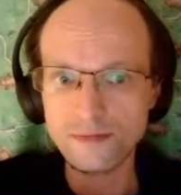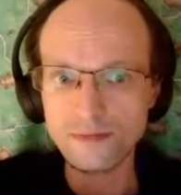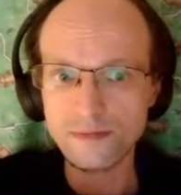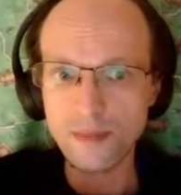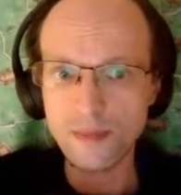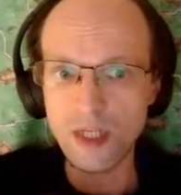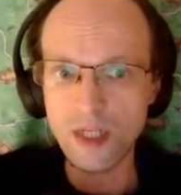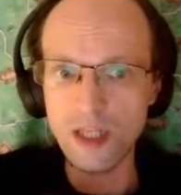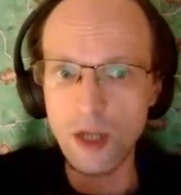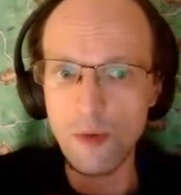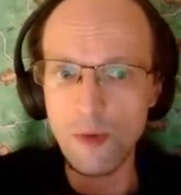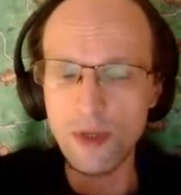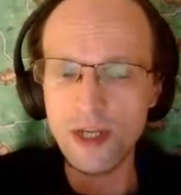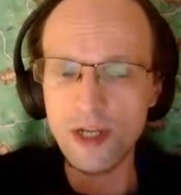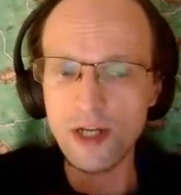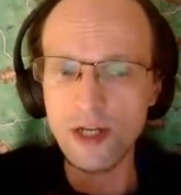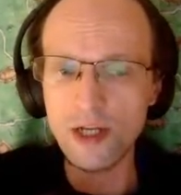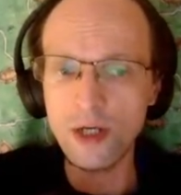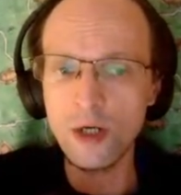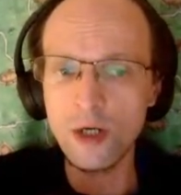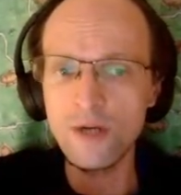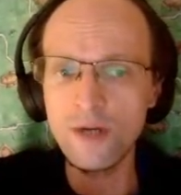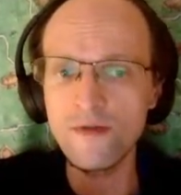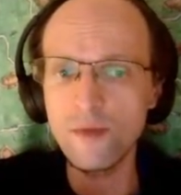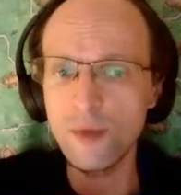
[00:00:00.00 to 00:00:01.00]
Now we get a
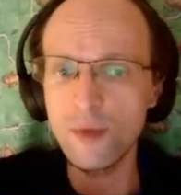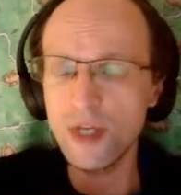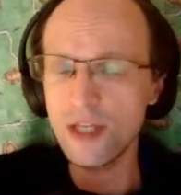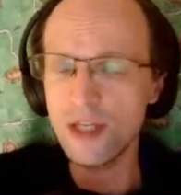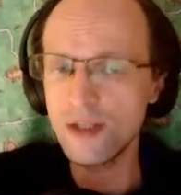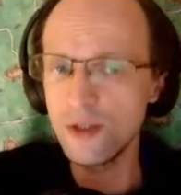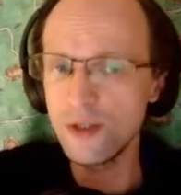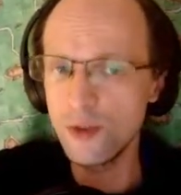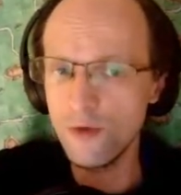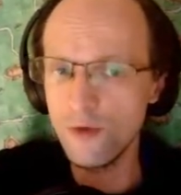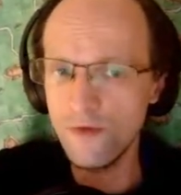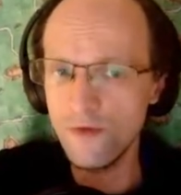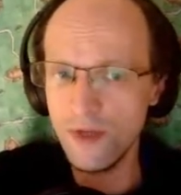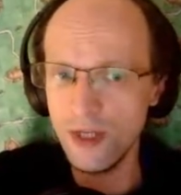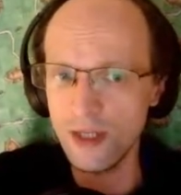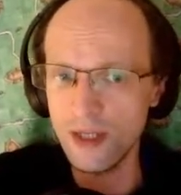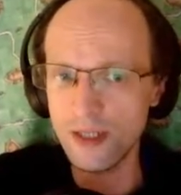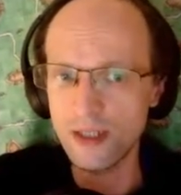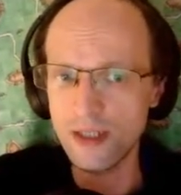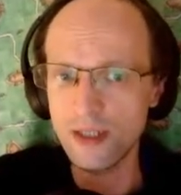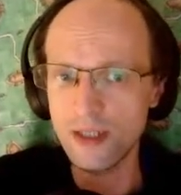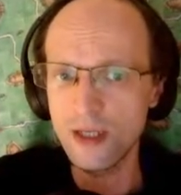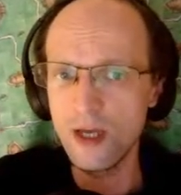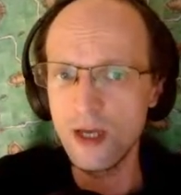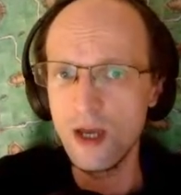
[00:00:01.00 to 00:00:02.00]
curve and we get to do
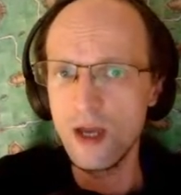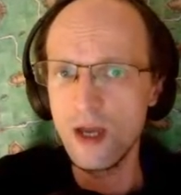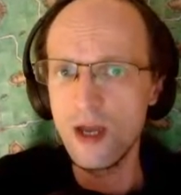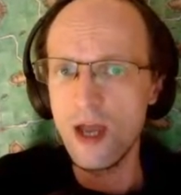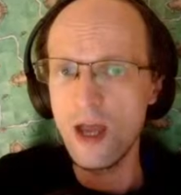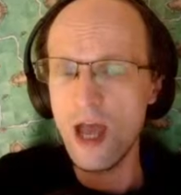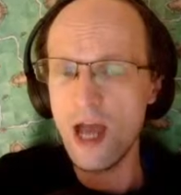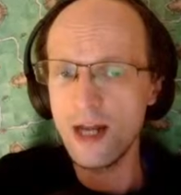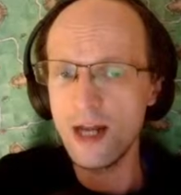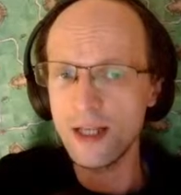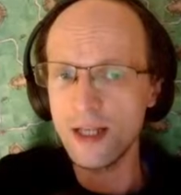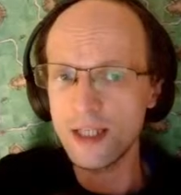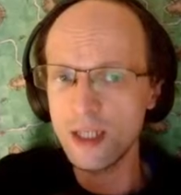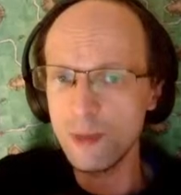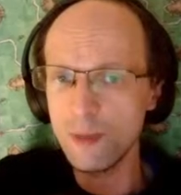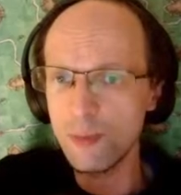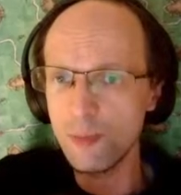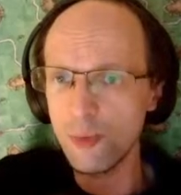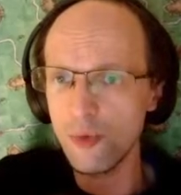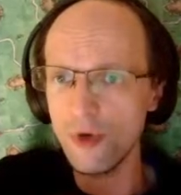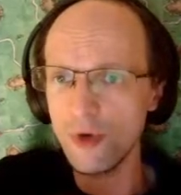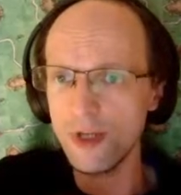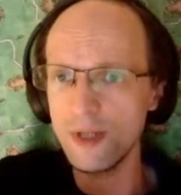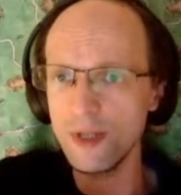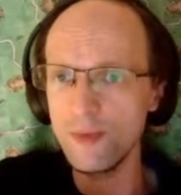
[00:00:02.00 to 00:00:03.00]
this. And it's
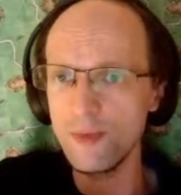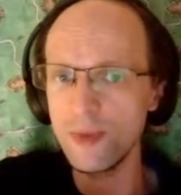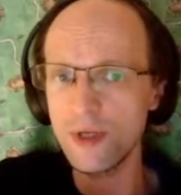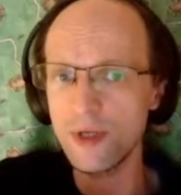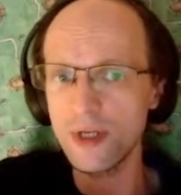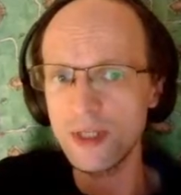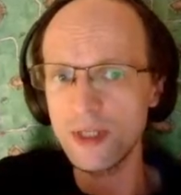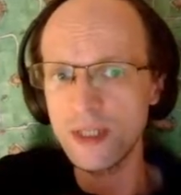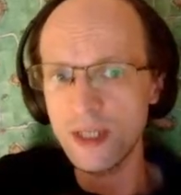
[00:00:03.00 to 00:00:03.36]
important because,